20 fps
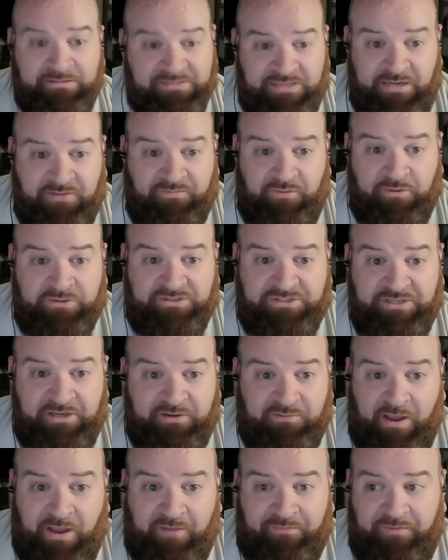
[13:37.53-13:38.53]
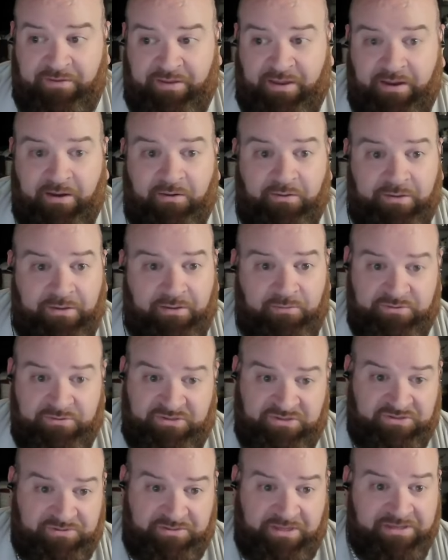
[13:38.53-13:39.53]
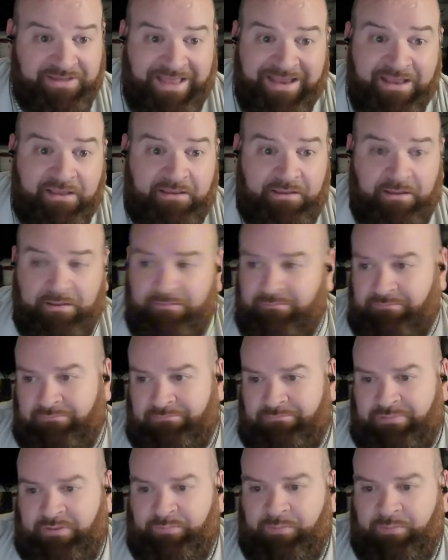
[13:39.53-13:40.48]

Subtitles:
Outside of her geographic area, which is Connecticut,